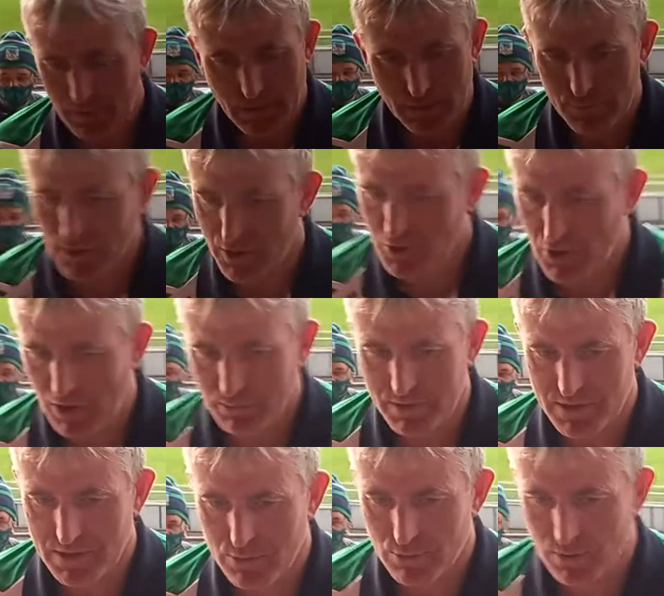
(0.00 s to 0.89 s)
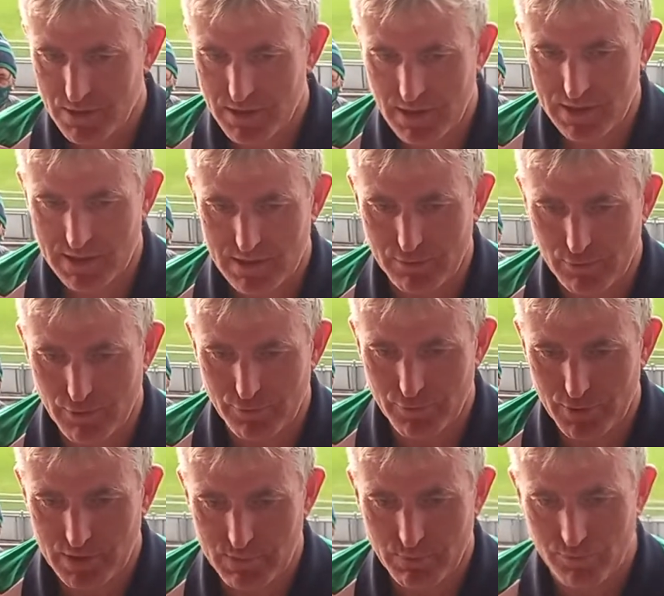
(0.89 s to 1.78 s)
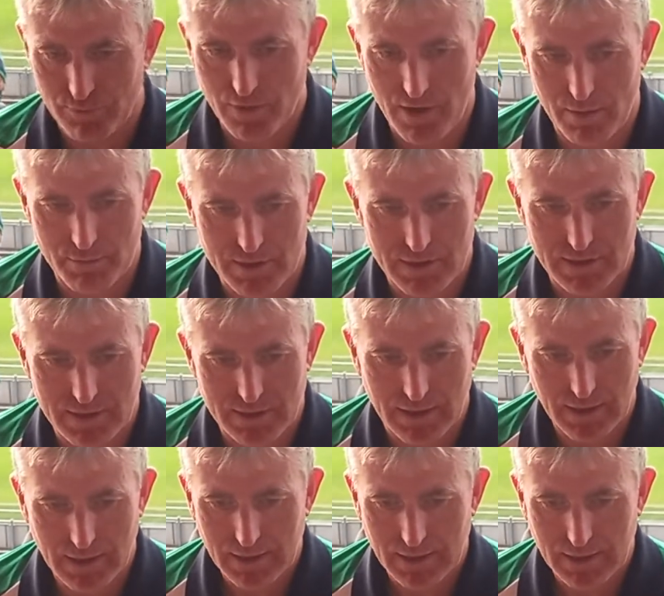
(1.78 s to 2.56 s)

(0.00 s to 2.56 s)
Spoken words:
My job is to assess the referee's performance.